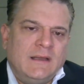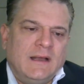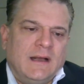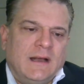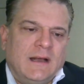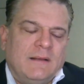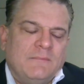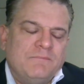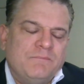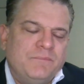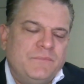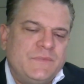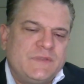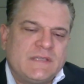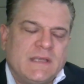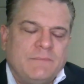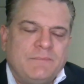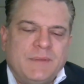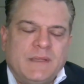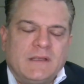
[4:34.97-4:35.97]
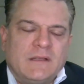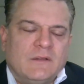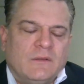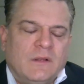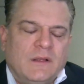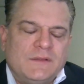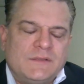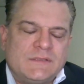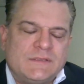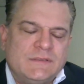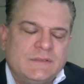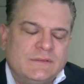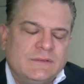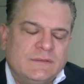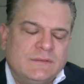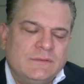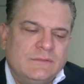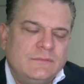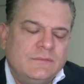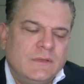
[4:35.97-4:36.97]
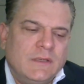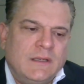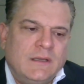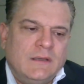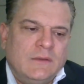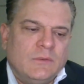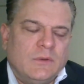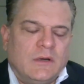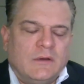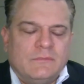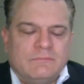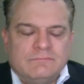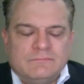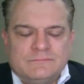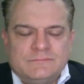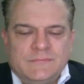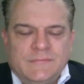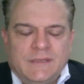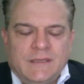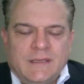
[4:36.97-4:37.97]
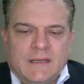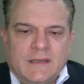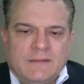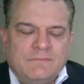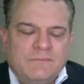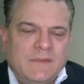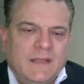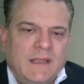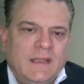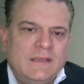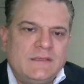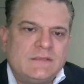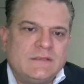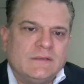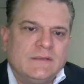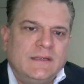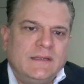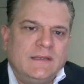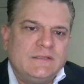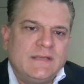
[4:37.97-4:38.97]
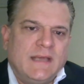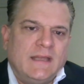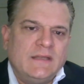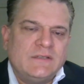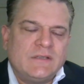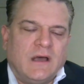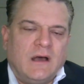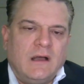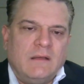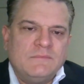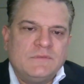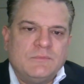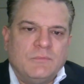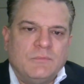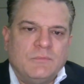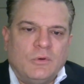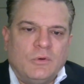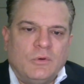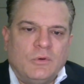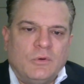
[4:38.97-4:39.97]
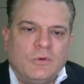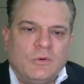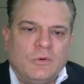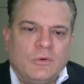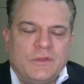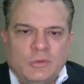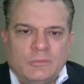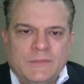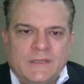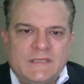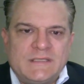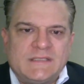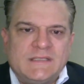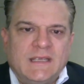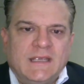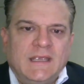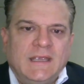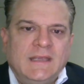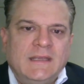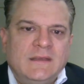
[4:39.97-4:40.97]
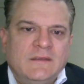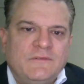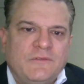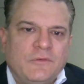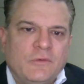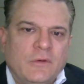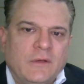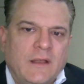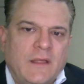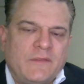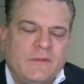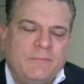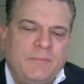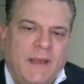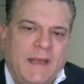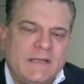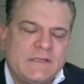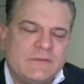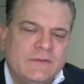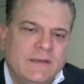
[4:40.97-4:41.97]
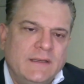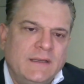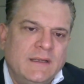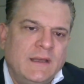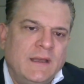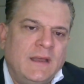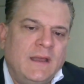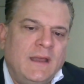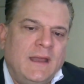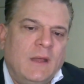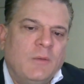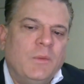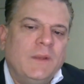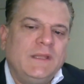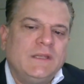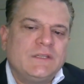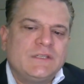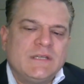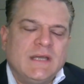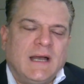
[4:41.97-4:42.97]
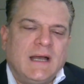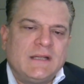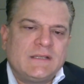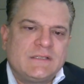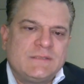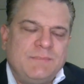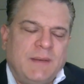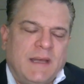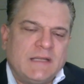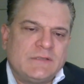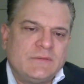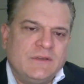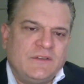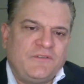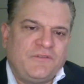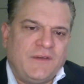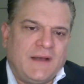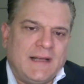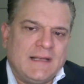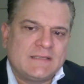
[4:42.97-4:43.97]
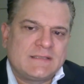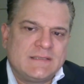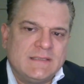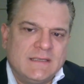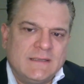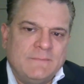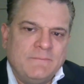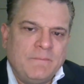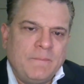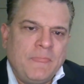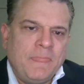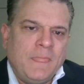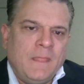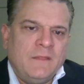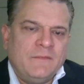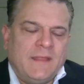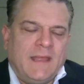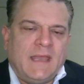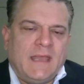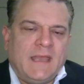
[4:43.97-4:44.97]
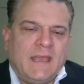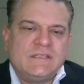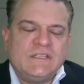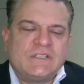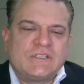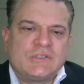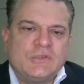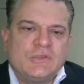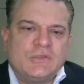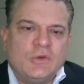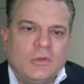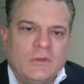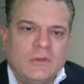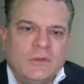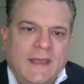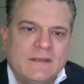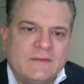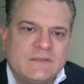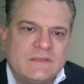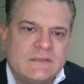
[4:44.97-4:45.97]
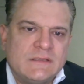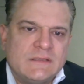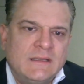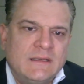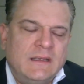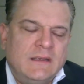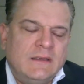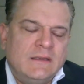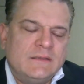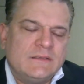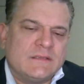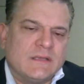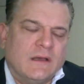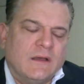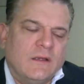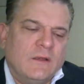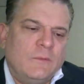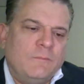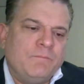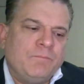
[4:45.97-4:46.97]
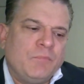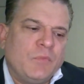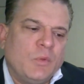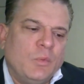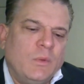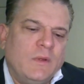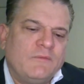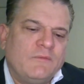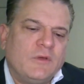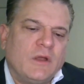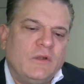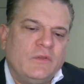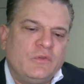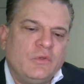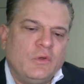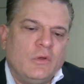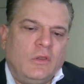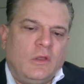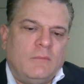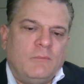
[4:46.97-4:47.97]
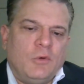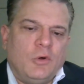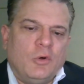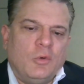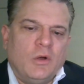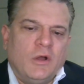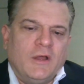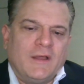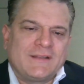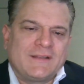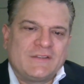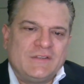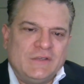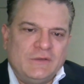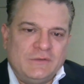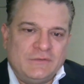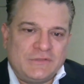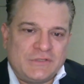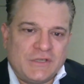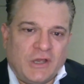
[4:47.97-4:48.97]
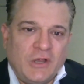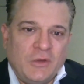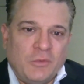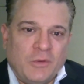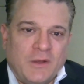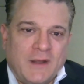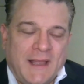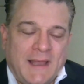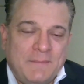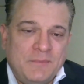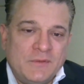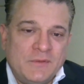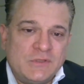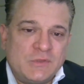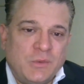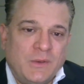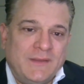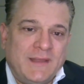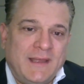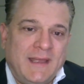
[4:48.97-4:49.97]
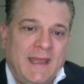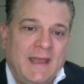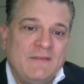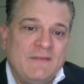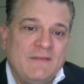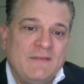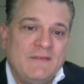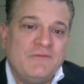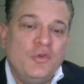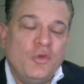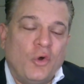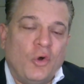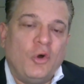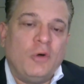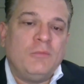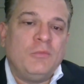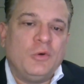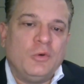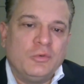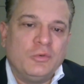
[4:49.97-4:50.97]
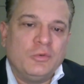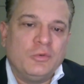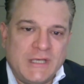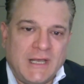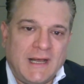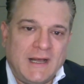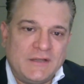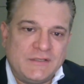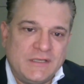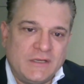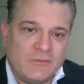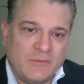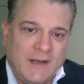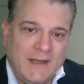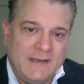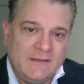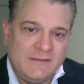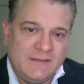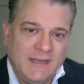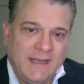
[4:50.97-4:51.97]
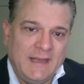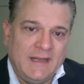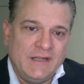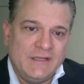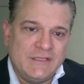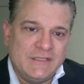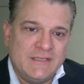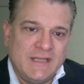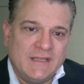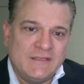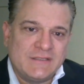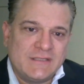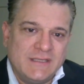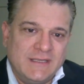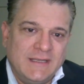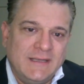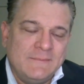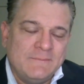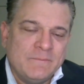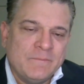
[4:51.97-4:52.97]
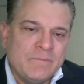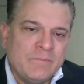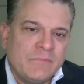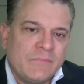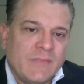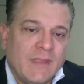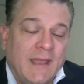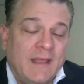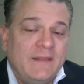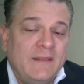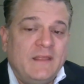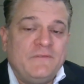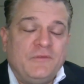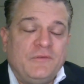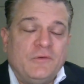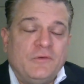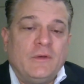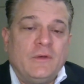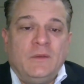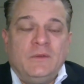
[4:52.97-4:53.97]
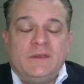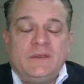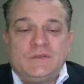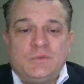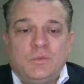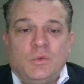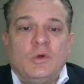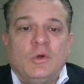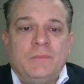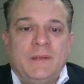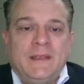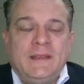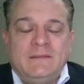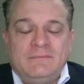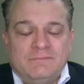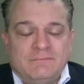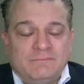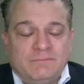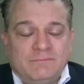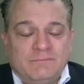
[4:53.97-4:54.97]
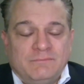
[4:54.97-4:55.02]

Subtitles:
something close to, well, yeah, easily 10 times more than you would normally see for another battery. And when you charge the batteries faster, they actually store less. So we've got to do a lot more work to show what happens when they have the normal charging rate energy density And therefore, belief will be